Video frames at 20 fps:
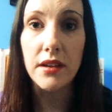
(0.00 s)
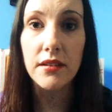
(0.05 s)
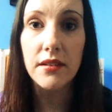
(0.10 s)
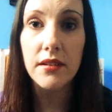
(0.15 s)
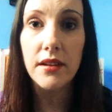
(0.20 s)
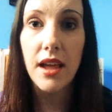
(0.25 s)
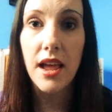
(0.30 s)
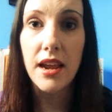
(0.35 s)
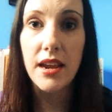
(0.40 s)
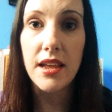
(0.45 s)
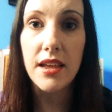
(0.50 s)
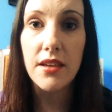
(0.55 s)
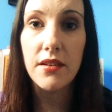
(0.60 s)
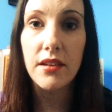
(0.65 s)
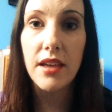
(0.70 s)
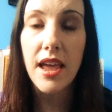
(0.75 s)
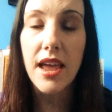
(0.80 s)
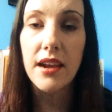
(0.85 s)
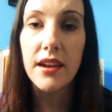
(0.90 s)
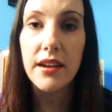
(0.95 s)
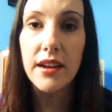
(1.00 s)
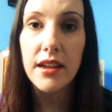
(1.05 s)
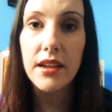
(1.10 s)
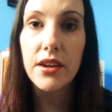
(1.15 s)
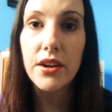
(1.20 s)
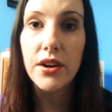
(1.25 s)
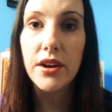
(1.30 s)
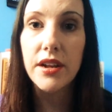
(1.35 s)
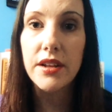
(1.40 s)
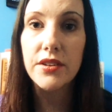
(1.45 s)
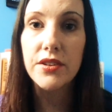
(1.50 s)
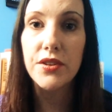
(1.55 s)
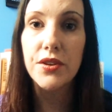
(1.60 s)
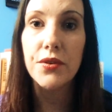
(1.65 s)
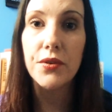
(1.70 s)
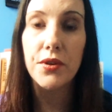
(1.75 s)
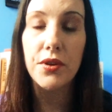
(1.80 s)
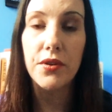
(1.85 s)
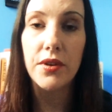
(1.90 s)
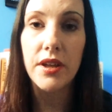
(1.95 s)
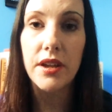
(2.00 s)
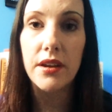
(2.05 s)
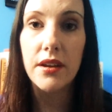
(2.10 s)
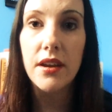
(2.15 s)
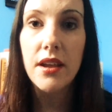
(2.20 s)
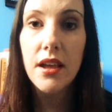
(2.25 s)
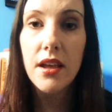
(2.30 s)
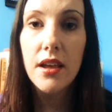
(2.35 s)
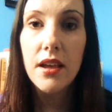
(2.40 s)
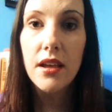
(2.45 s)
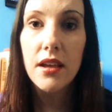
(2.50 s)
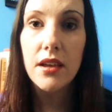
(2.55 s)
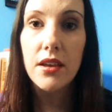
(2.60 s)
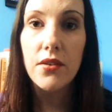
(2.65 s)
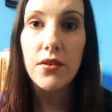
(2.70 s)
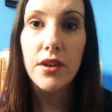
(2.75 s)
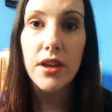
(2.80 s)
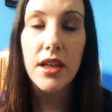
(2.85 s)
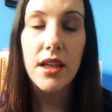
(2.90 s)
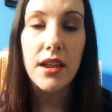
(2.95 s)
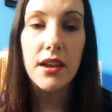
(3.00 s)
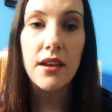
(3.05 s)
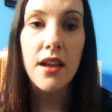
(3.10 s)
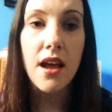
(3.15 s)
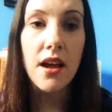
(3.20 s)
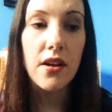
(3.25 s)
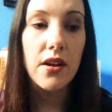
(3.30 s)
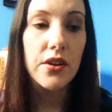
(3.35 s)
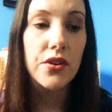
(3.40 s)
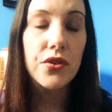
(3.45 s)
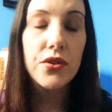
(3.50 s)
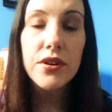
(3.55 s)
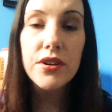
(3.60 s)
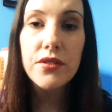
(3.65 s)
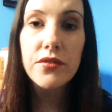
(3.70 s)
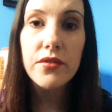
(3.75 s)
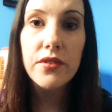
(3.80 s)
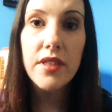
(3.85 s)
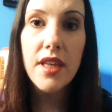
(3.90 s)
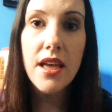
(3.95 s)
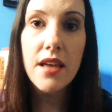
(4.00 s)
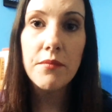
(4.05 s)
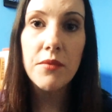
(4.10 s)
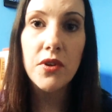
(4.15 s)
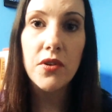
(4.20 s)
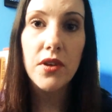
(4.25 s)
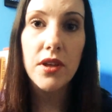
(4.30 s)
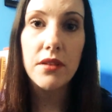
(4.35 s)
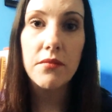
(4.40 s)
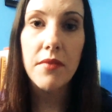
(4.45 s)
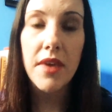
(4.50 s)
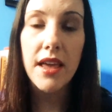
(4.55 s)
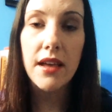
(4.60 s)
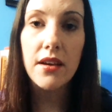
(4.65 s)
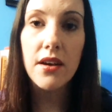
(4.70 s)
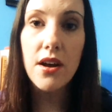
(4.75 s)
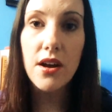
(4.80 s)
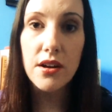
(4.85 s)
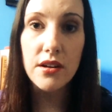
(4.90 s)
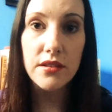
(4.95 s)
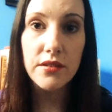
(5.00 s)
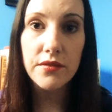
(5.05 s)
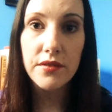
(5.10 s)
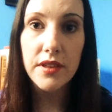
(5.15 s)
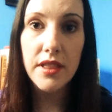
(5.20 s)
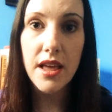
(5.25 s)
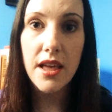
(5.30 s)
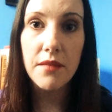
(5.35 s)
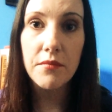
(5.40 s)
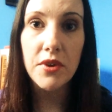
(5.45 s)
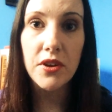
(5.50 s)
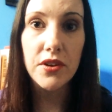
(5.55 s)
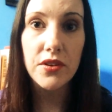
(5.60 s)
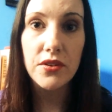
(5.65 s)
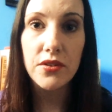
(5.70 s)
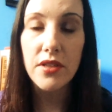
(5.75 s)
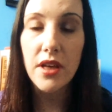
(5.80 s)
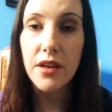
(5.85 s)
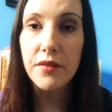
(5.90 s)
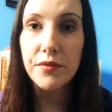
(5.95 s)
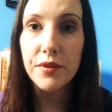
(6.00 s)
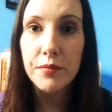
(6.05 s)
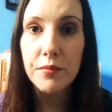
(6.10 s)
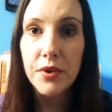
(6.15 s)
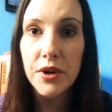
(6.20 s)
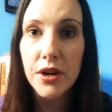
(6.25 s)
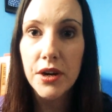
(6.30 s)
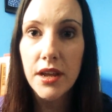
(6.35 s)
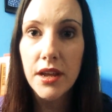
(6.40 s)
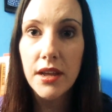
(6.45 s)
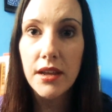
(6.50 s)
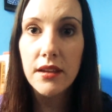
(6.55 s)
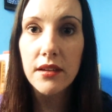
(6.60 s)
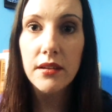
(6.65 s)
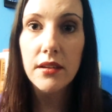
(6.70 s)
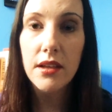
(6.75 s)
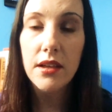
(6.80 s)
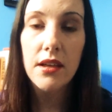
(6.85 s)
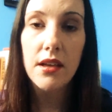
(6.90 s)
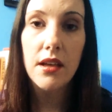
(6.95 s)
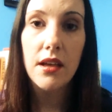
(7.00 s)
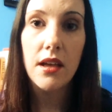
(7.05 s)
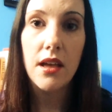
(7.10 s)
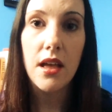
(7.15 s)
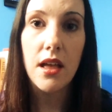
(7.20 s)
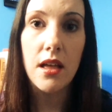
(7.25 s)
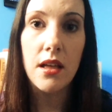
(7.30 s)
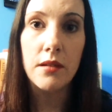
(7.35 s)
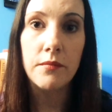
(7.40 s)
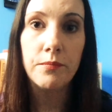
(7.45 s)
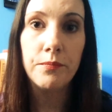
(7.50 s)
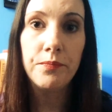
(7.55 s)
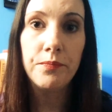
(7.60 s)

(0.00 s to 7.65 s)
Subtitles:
any candidate you're into. You can knock on doors for them. You can make calls for them. You can do that for Bernie. You